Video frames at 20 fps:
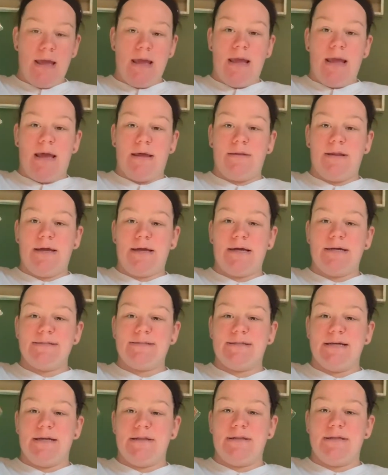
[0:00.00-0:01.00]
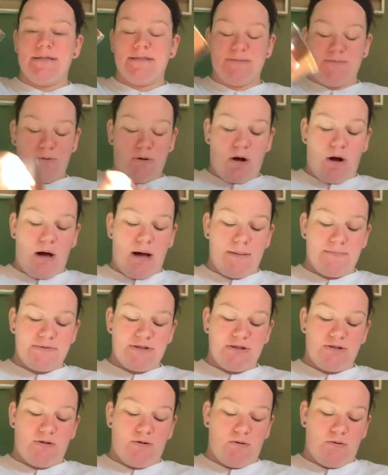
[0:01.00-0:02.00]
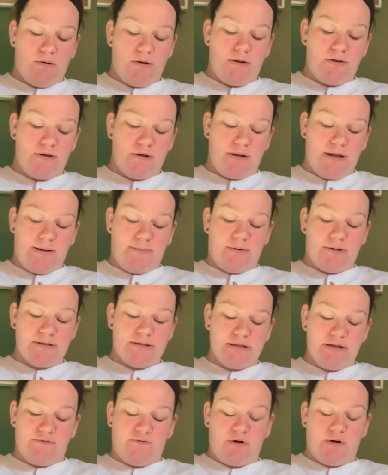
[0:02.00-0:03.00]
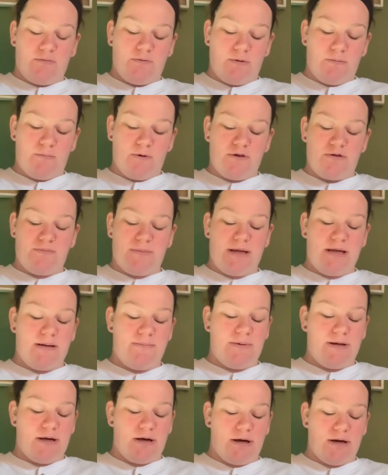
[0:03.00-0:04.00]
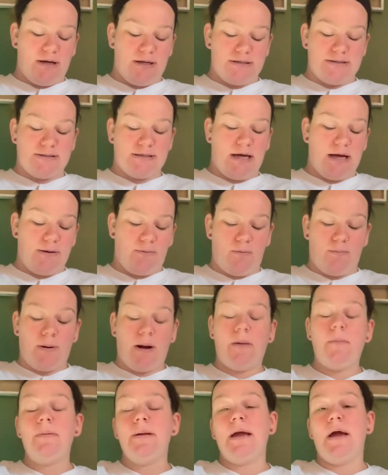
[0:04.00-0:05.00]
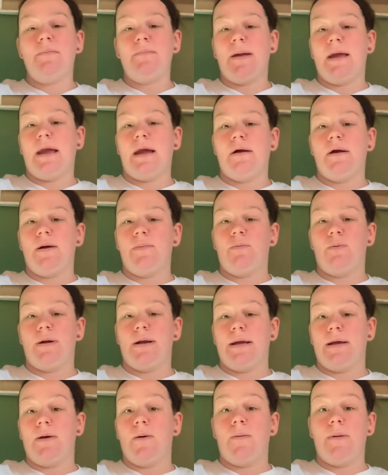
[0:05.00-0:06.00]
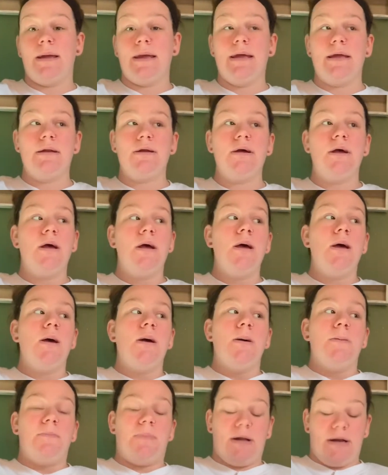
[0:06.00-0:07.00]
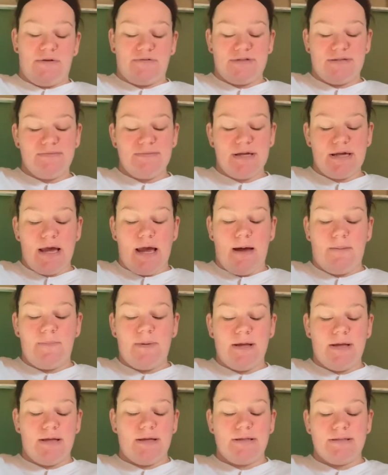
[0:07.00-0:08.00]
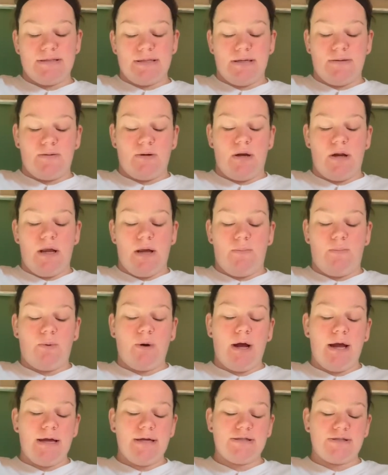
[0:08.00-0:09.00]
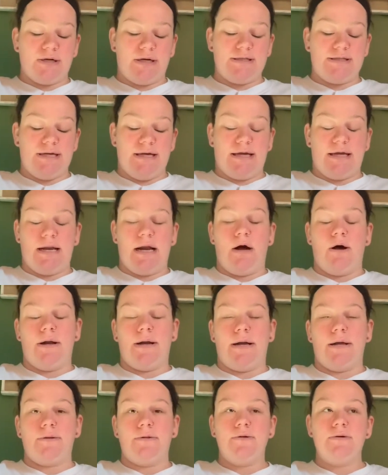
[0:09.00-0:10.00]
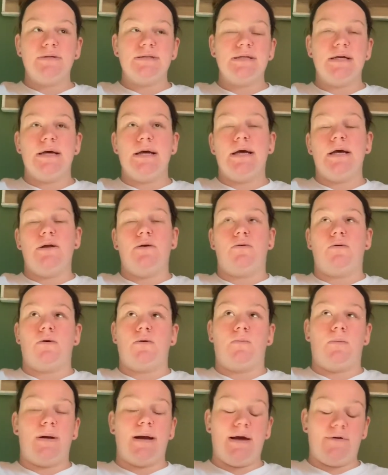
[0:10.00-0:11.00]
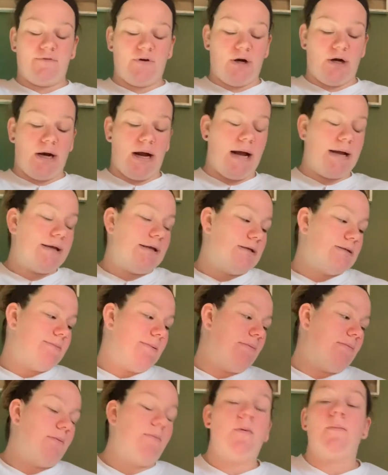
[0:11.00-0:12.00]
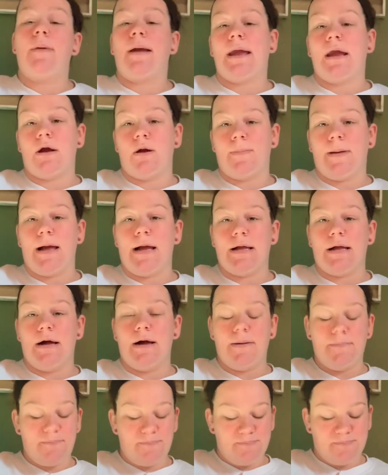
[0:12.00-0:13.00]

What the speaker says: And like I said, this will go up to the labor and delivery room with me because I will probably have my hair up when I go in. But if something happens and it breaks, or I take it out and I lose it or whatever, I need to be able to put my hair back up.